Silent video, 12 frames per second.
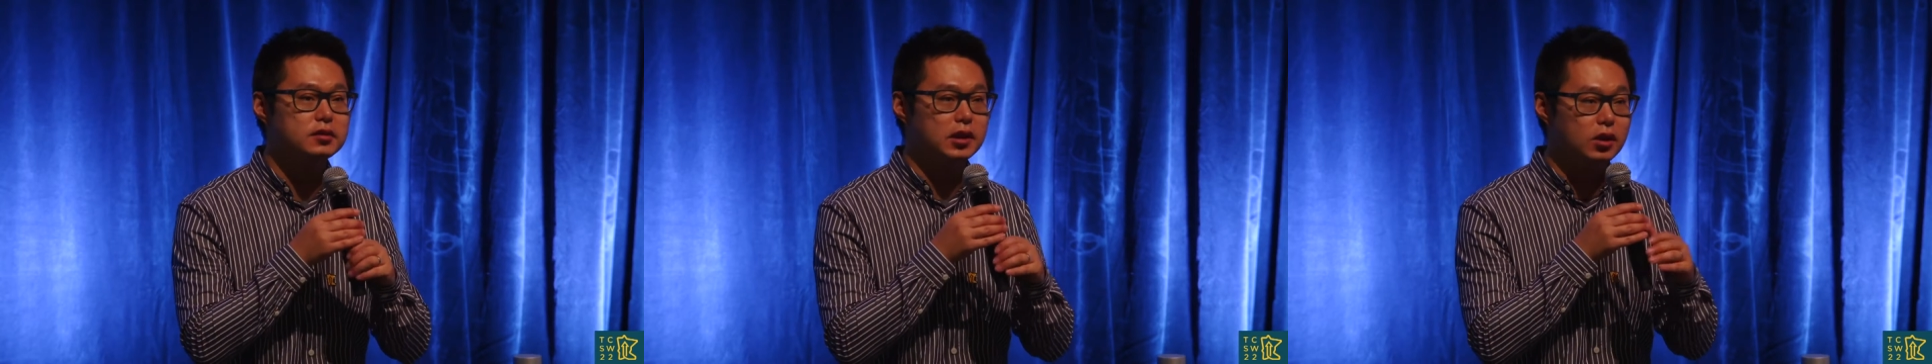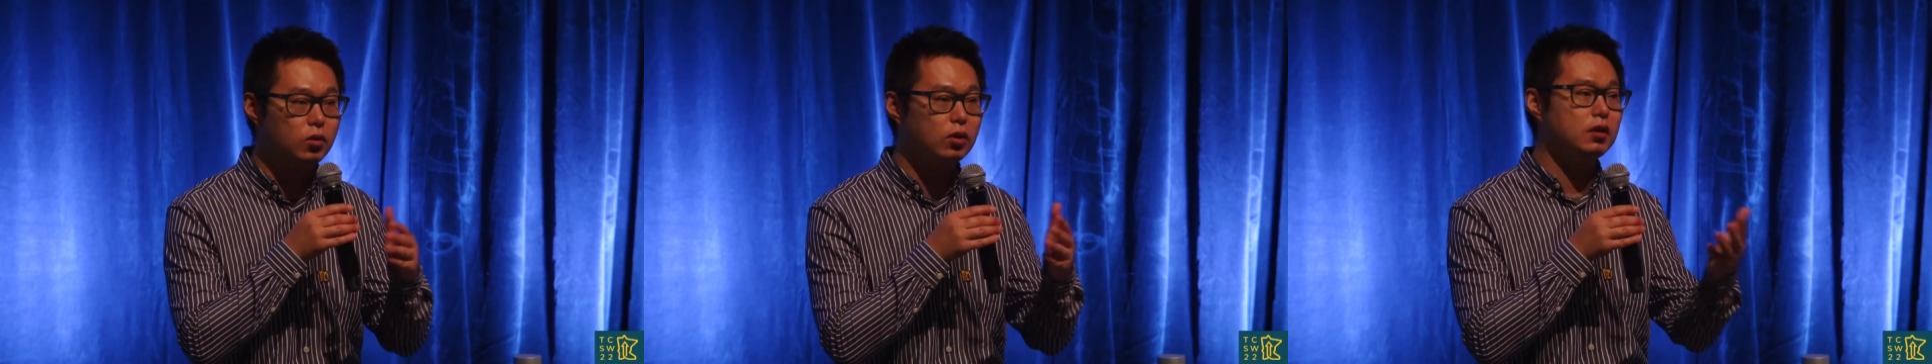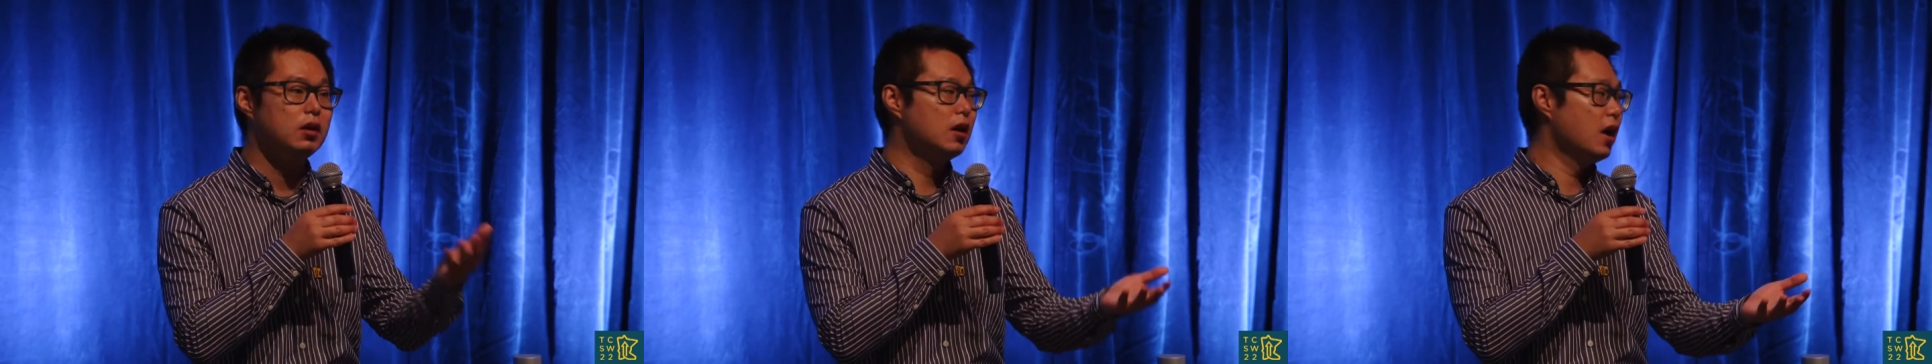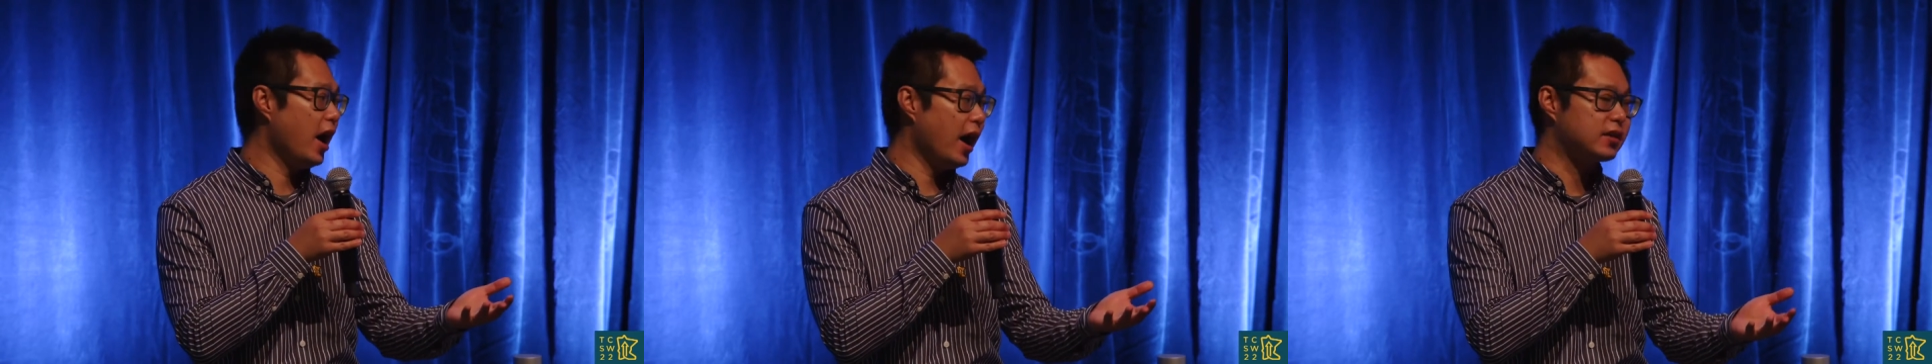equal
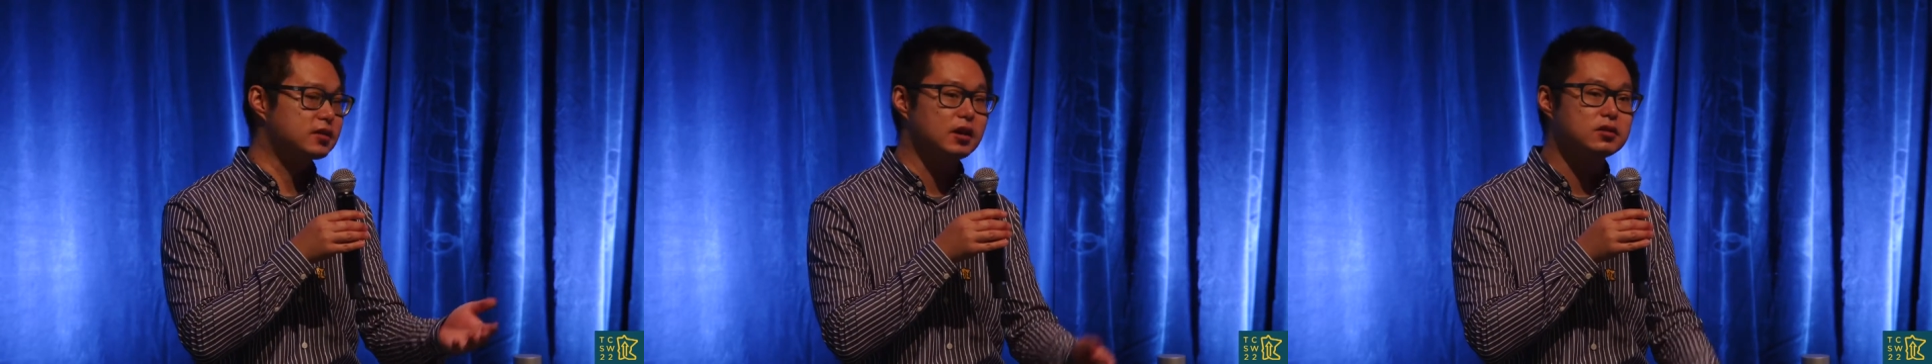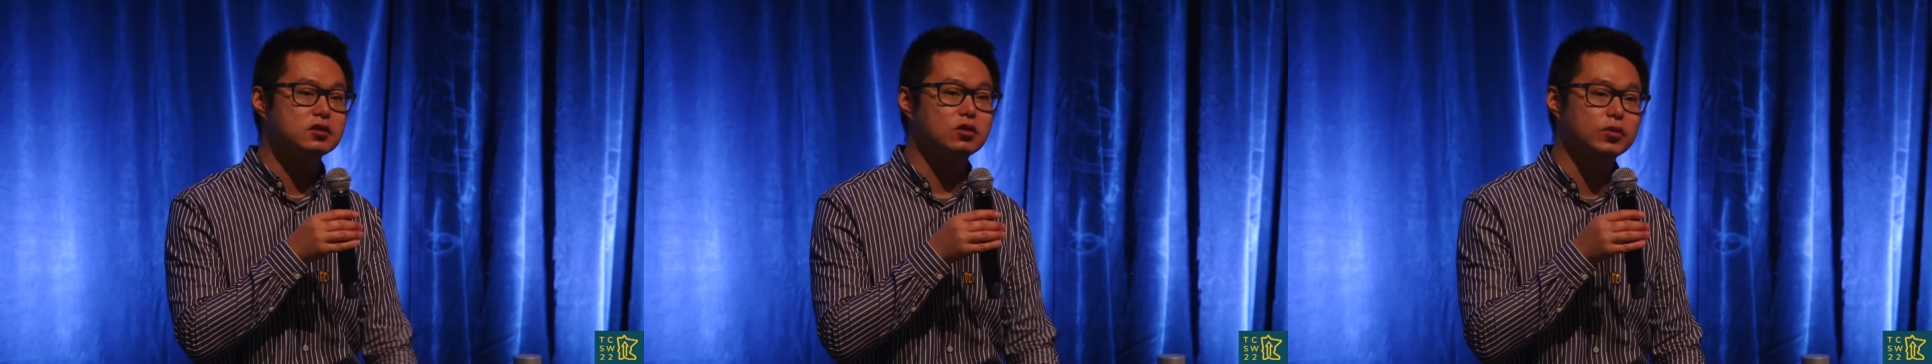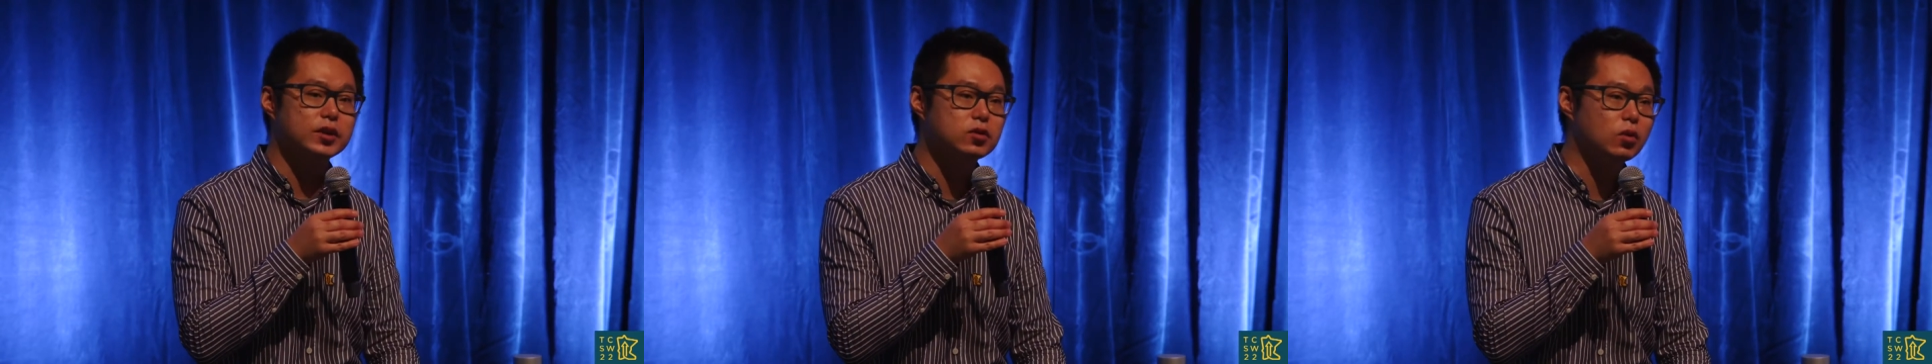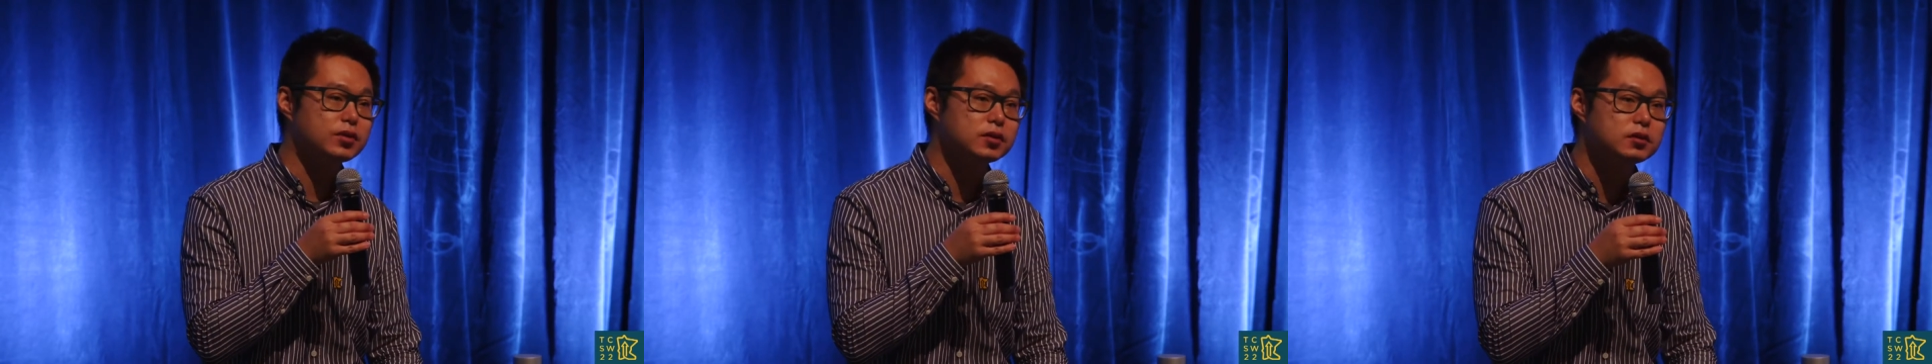access to
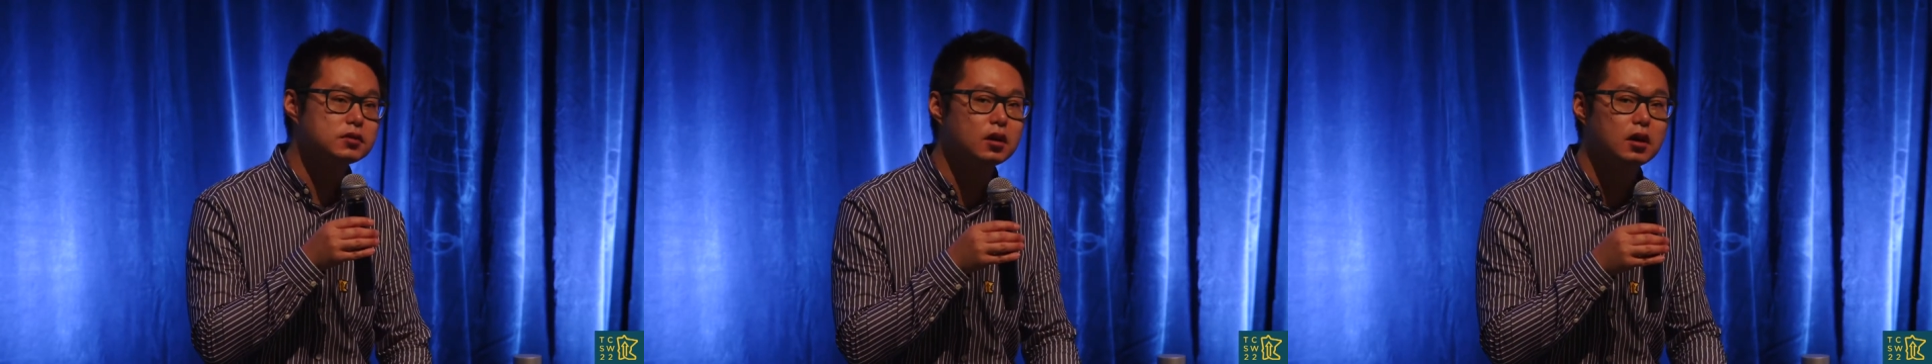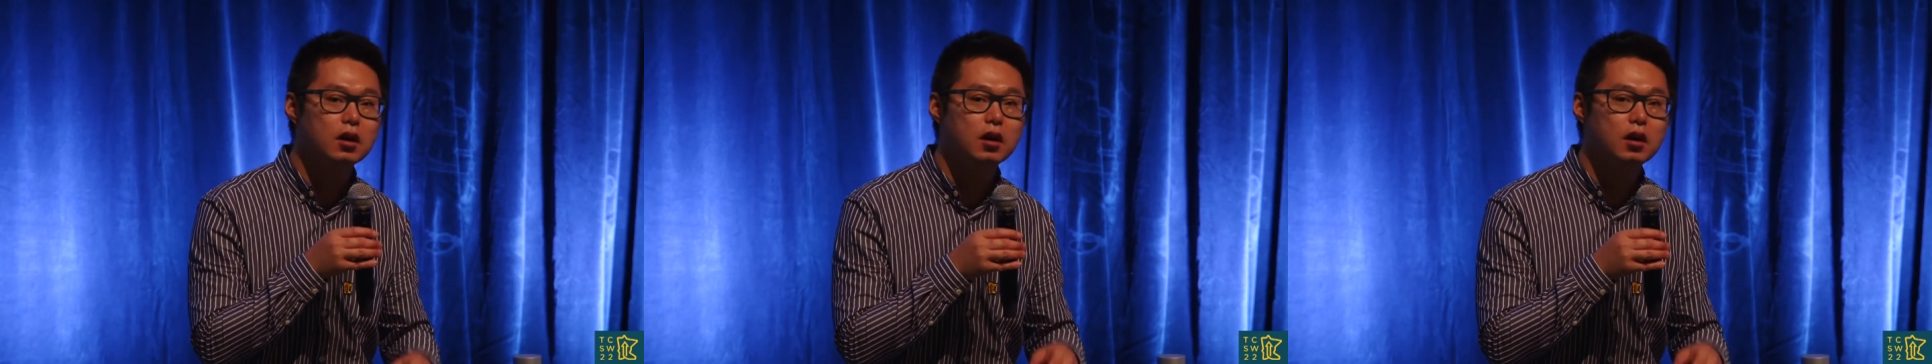resources,